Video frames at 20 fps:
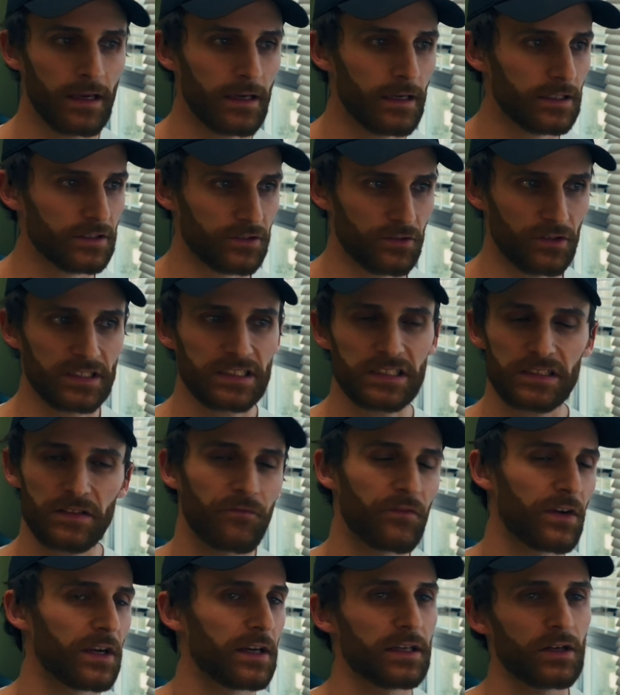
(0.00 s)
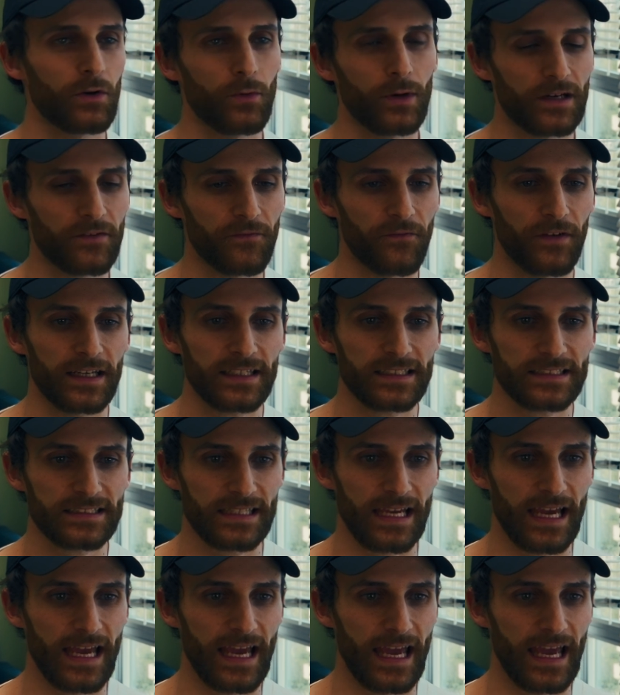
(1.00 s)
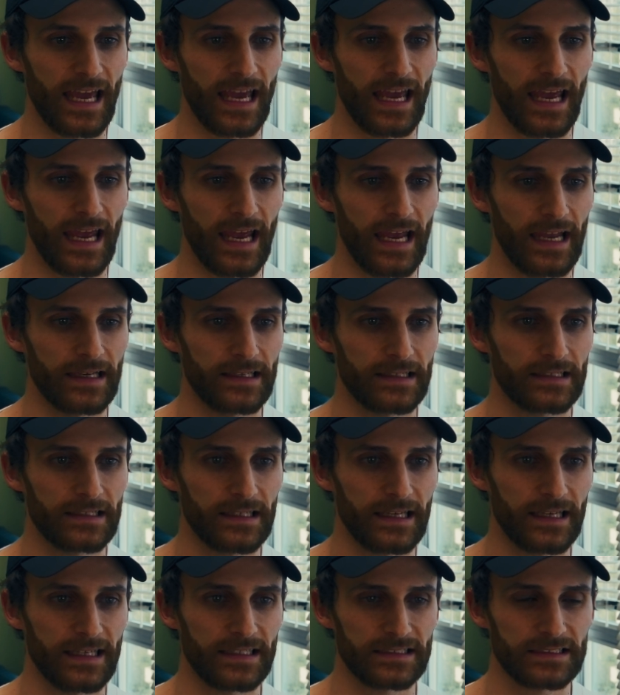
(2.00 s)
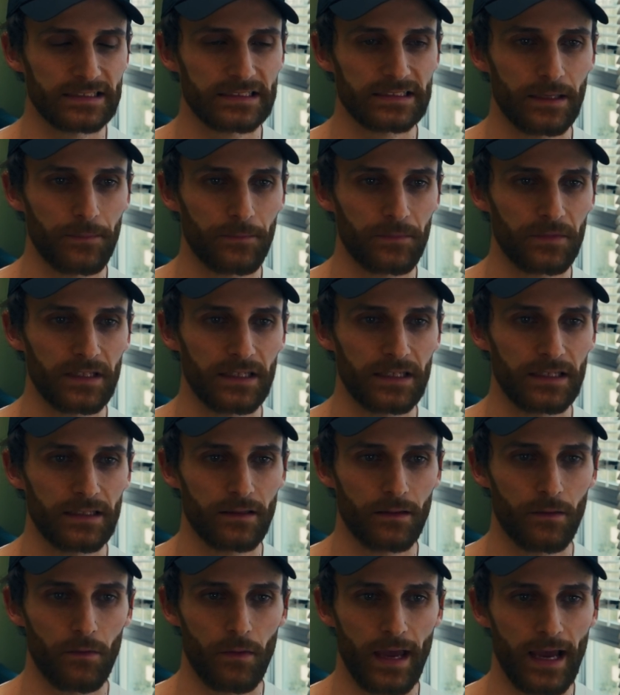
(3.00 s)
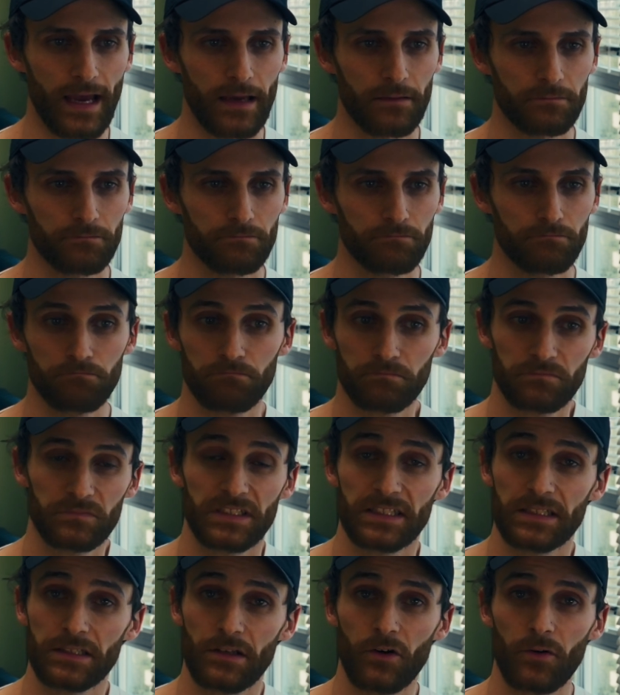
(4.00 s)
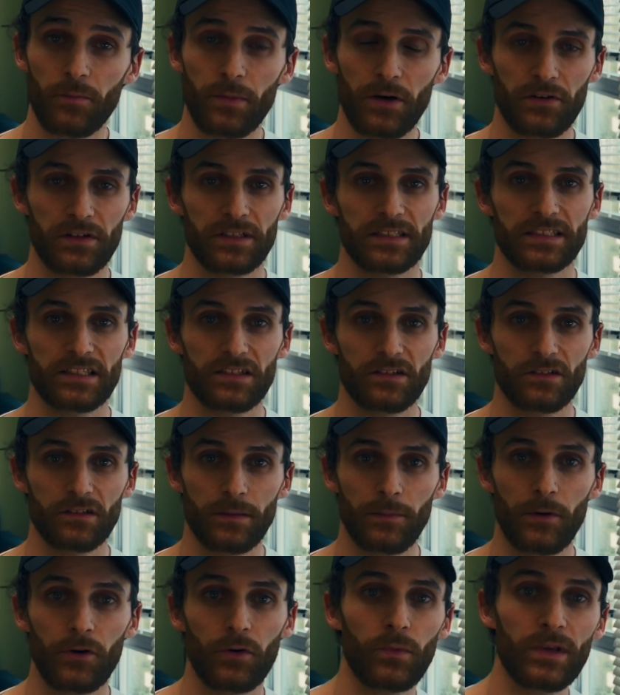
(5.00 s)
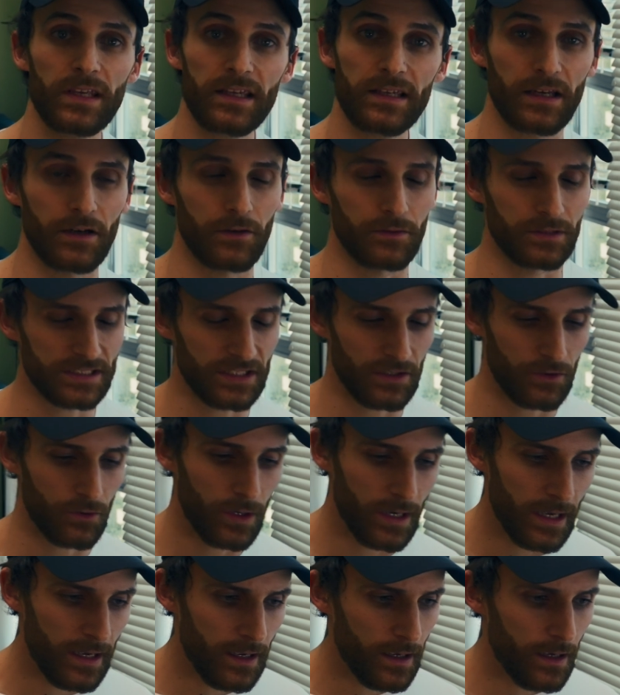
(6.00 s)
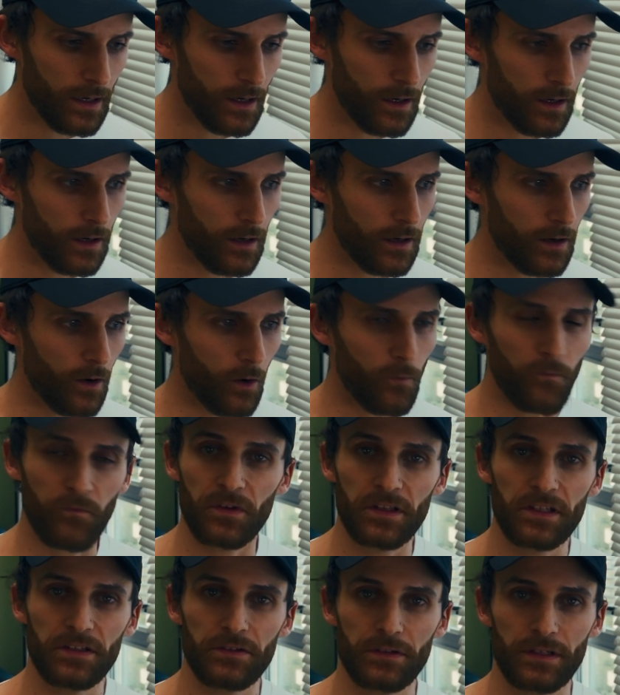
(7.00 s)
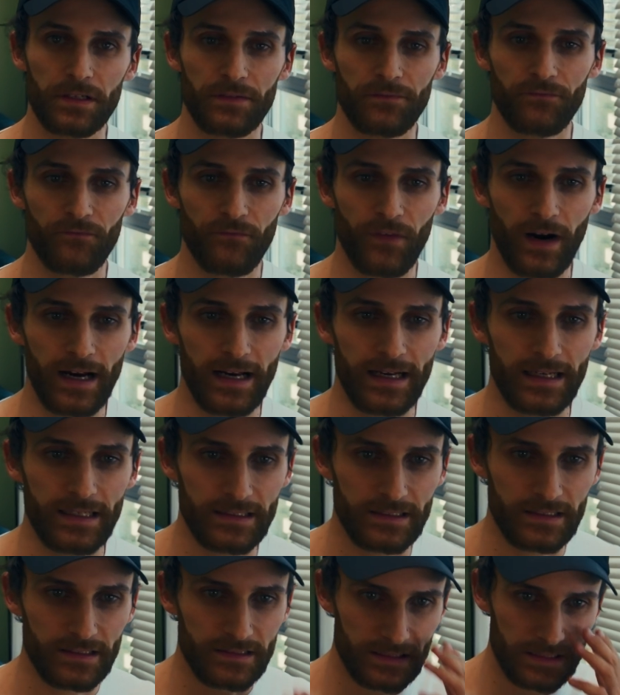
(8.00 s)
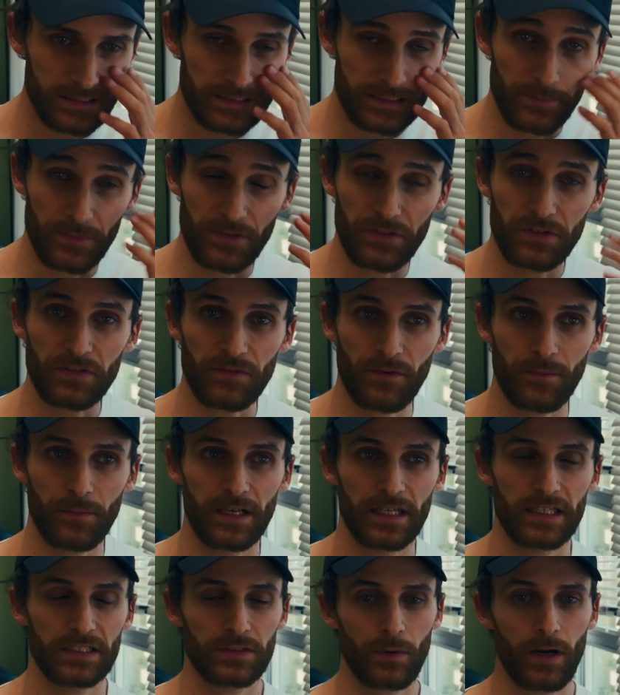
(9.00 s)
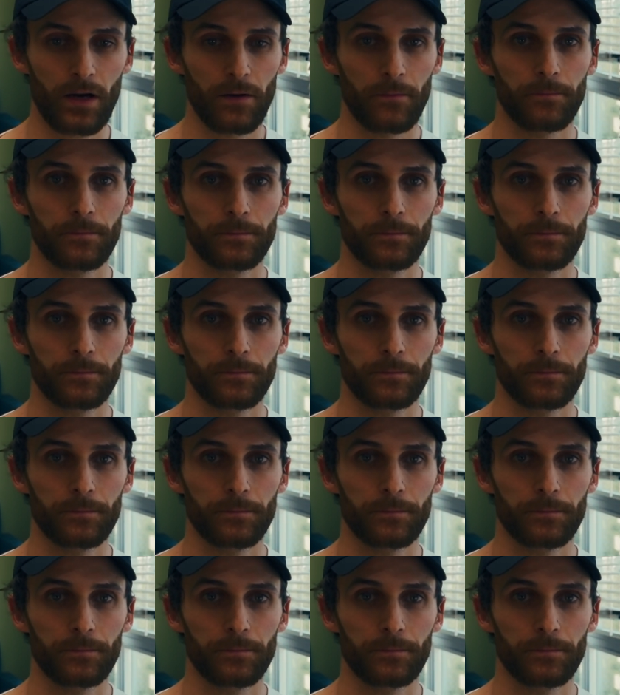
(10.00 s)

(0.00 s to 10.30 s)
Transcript: So this is a very quick fix, and it's something that I didn't know about until about a week ago. So hopefully you can find some use from it as well.